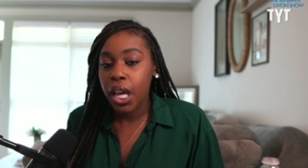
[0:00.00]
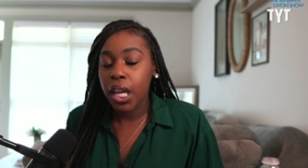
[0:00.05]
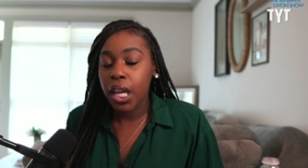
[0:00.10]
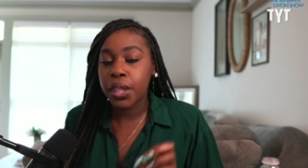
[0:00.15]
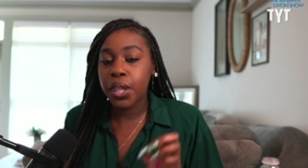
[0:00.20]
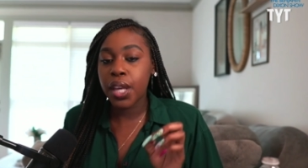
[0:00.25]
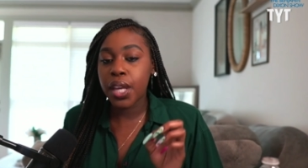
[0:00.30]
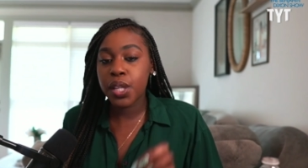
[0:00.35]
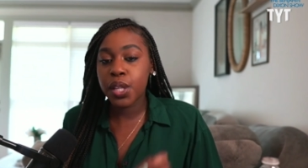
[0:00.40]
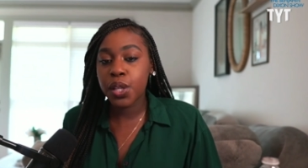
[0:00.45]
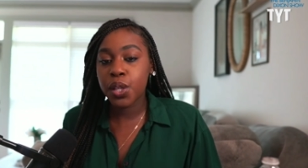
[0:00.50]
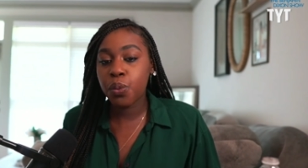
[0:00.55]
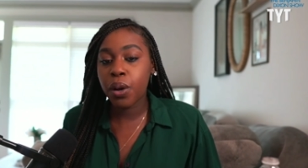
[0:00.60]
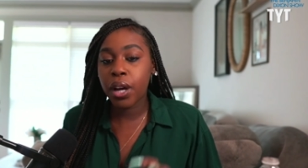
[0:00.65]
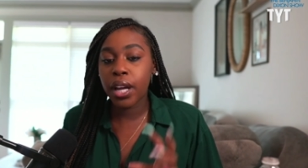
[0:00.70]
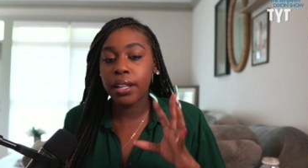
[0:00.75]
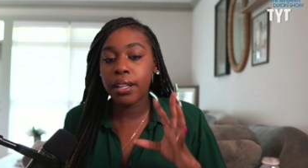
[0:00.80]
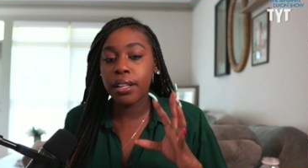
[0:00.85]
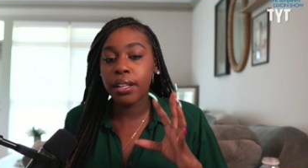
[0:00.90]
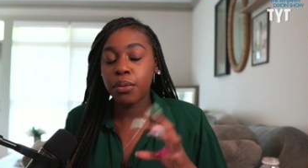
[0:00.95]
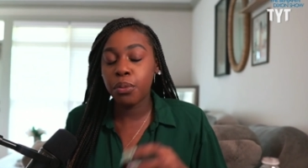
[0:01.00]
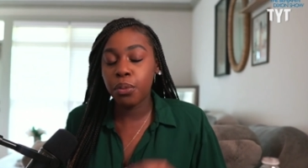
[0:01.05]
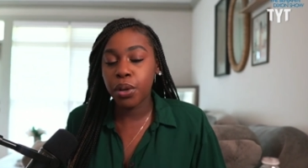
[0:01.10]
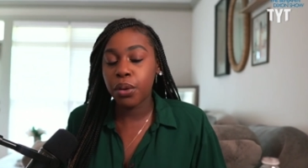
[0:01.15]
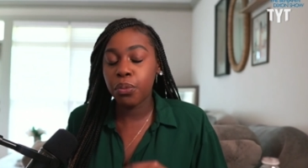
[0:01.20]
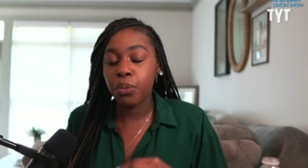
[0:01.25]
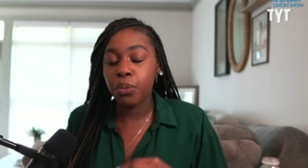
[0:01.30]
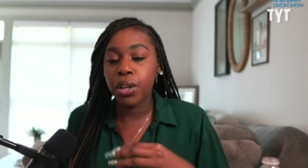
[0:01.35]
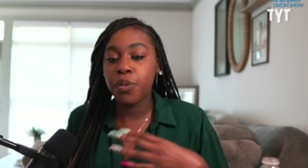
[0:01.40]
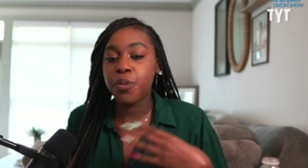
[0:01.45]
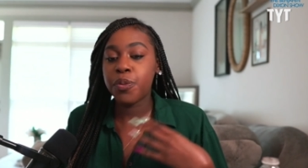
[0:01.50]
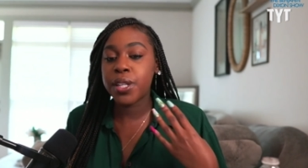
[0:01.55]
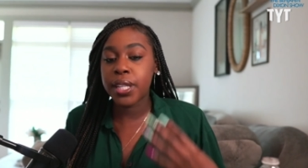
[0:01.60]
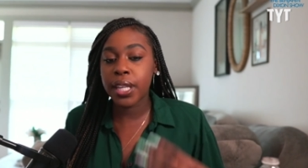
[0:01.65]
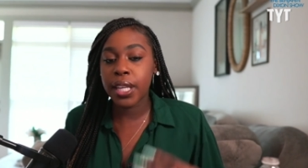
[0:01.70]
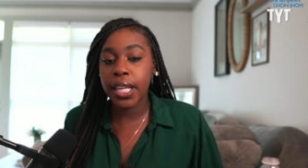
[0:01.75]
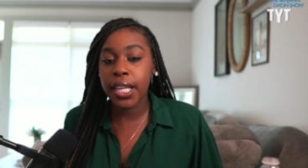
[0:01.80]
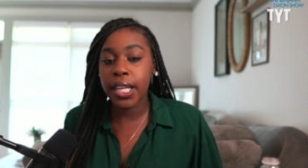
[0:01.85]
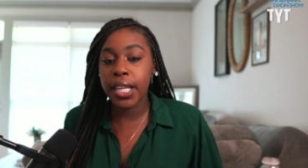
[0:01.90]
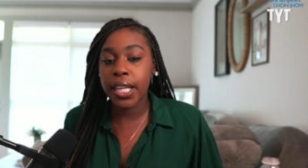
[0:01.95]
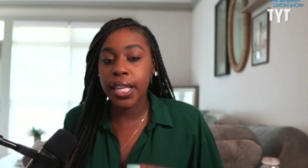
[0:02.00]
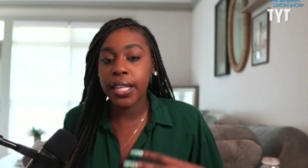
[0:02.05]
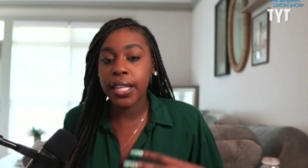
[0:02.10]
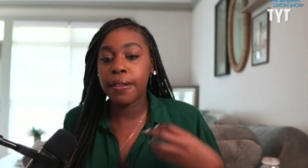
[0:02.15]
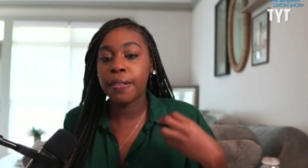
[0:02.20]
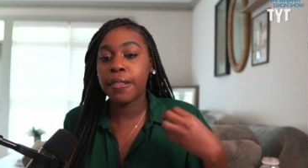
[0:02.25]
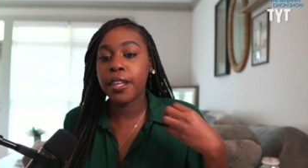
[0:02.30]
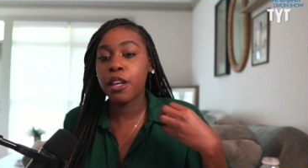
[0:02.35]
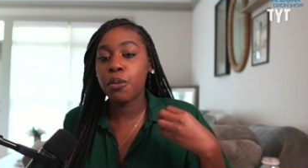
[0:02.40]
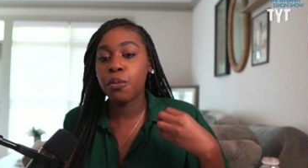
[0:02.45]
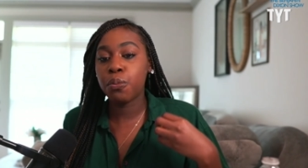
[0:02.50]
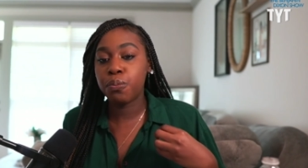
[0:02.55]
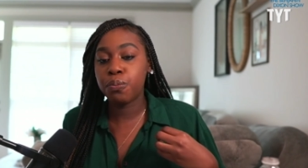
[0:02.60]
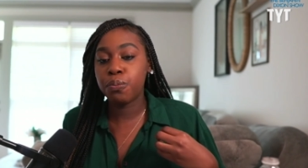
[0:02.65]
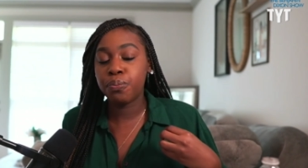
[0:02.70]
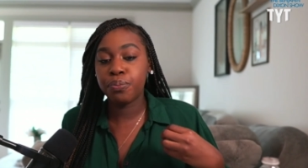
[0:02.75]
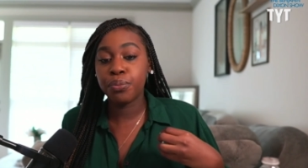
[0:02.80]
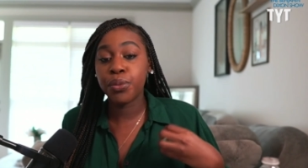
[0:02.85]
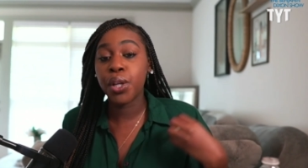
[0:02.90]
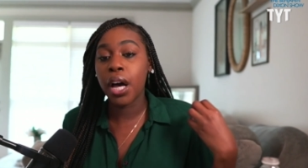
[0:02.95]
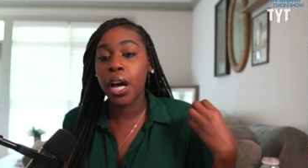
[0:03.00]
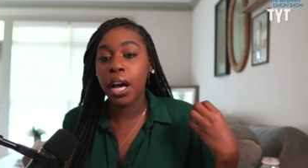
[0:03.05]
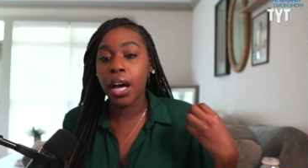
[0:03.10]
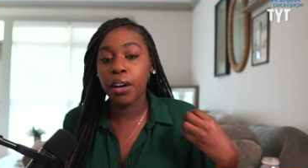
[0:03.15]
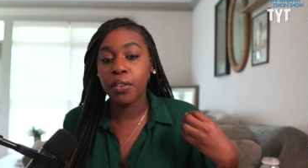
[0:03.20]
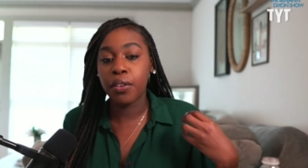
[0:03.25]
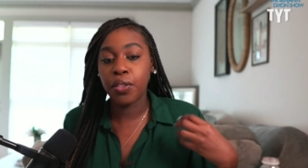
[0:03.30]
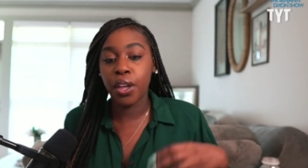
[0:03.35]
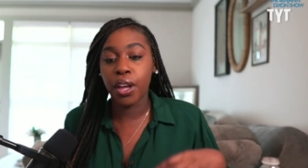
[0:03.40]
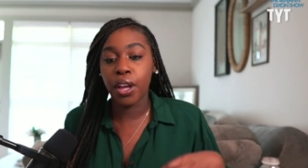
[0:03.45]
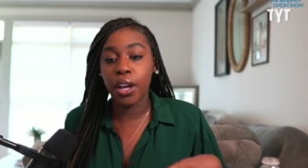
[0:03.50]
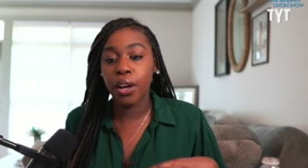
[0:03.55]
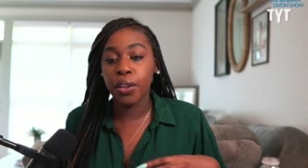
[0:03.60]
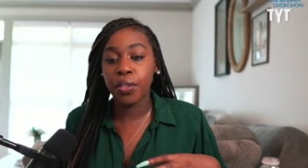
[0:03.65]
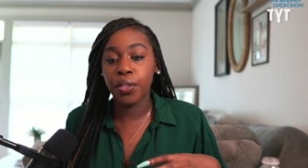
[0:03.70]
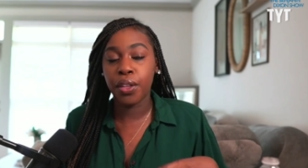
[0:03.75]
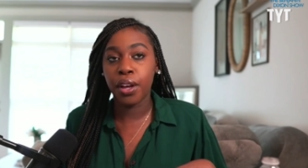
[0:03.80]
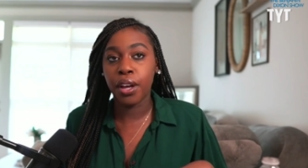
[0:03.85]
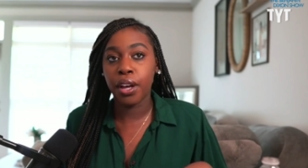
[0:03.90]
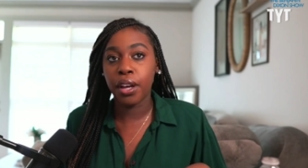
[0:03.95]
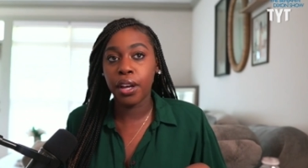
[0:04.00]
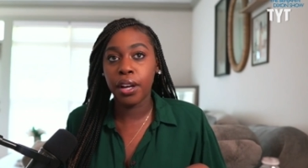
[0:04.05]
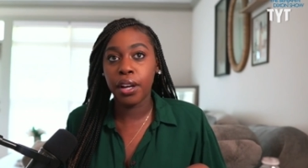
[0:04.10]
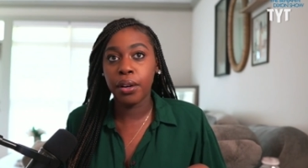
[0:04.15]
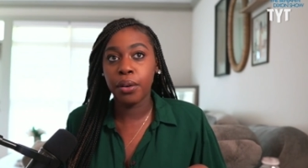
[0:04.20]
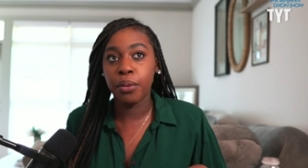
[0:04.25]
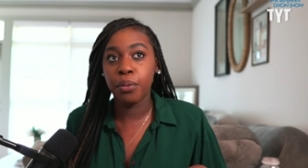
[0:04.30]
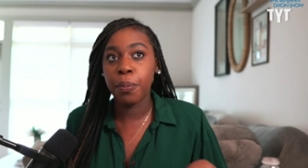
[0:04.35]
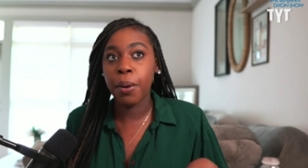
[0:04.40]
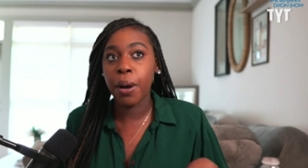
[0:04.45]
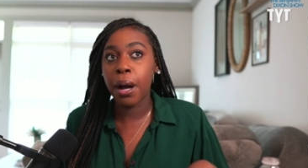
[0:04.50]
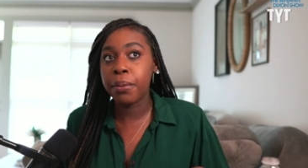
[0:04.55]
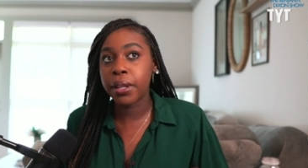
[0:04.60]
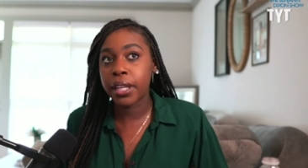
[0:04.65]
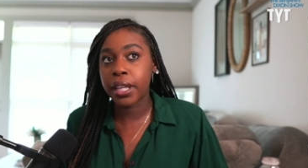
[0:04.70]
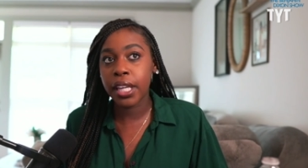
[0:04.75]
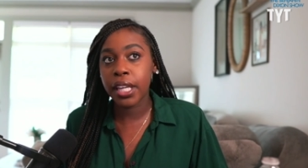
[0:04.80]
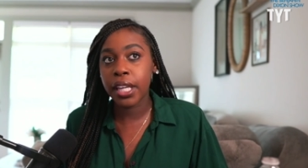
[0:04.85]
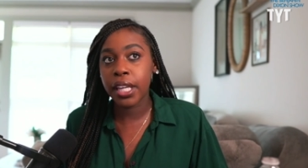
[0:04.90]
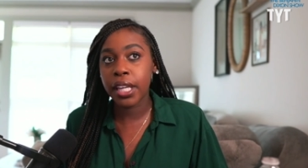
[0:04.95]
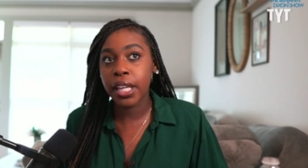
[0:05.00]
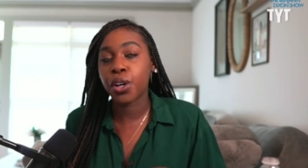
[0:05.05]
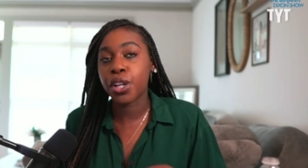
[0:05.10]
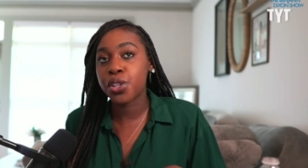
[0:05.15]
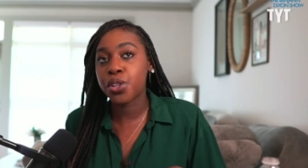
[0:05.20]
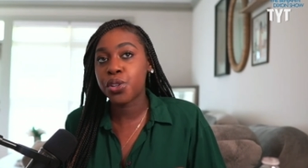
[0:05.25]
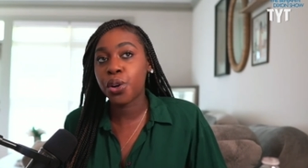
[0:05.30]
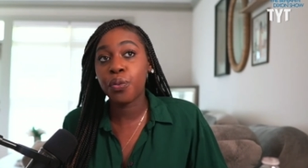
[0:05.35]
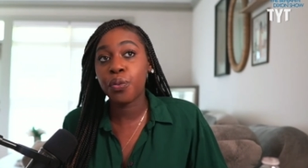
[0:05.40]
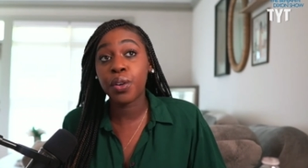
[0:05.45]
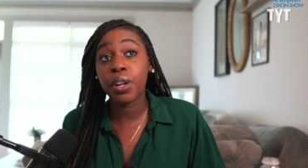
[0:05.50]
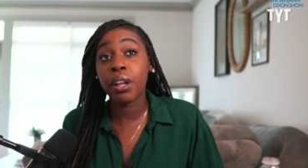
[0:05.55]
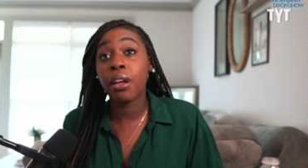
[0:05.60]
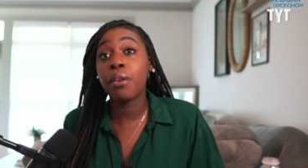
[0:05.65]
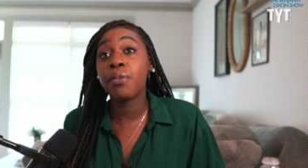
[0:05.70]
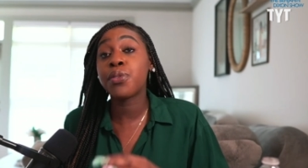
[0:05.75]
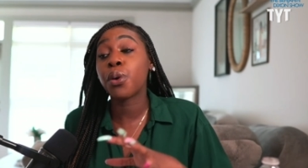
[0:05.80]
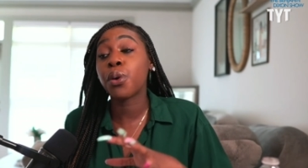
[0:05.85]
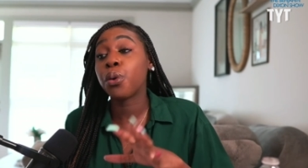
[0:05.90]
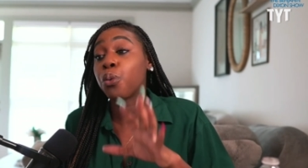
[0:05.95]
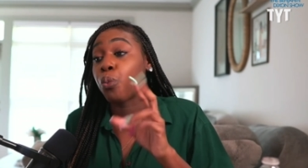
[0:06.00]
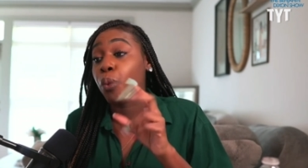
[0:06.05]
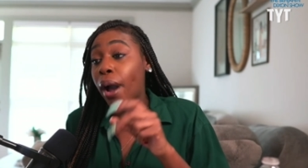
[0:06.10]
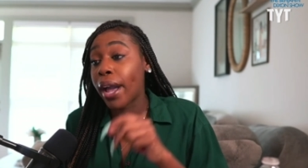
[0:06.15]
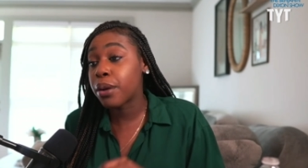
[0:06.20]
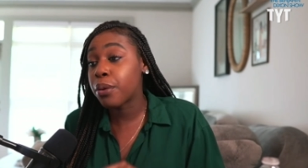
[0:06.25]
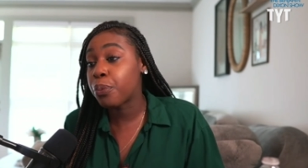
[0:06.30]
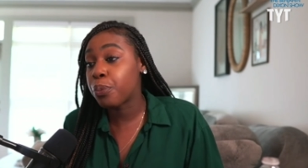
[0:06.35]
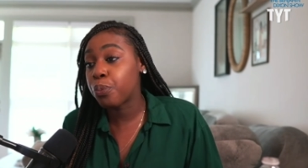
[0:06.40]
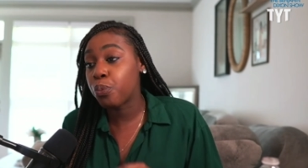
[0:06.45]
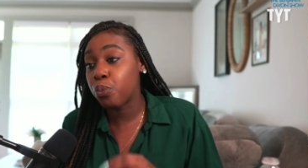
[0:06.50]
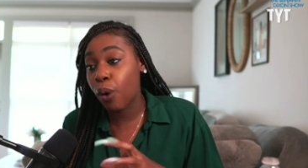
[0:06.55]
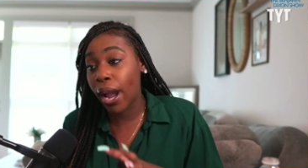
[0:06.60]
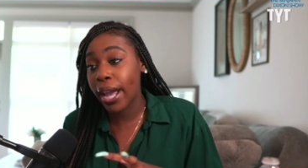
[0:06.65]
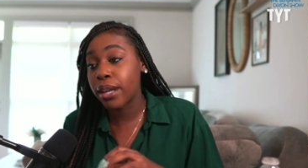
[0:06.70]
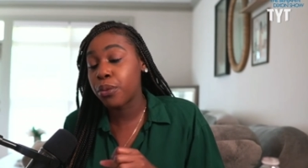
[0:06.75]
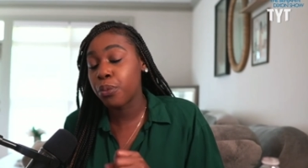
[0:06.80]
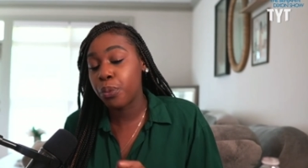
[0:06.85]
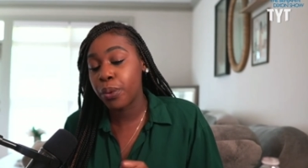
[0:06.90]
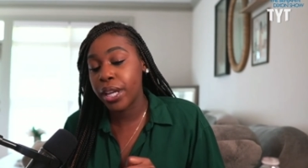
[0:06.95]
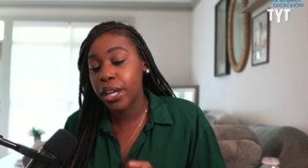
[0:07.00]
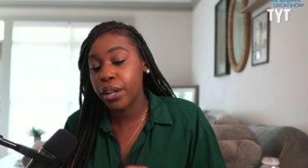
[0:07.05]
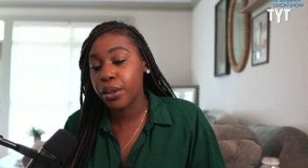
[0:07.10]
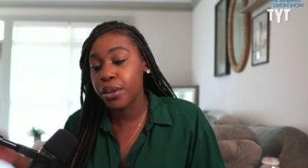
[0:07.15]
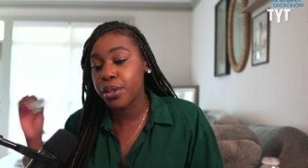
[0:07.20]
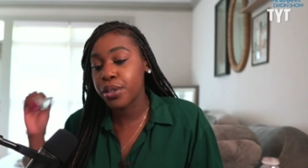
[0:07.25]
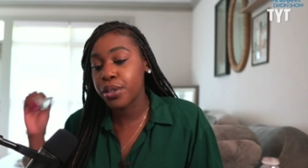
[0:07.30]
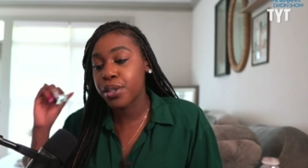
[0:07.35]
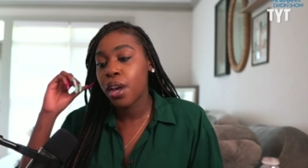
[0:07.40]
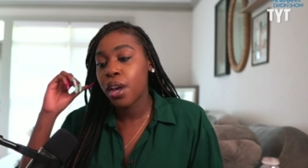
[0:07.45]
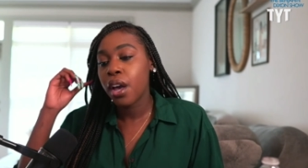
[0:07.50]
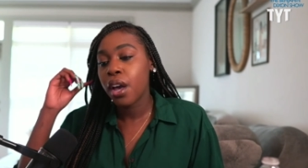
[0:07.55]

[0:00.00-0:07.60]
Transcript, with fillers: This is what we we've seen the the the the Republicans or conservatives or white right wingers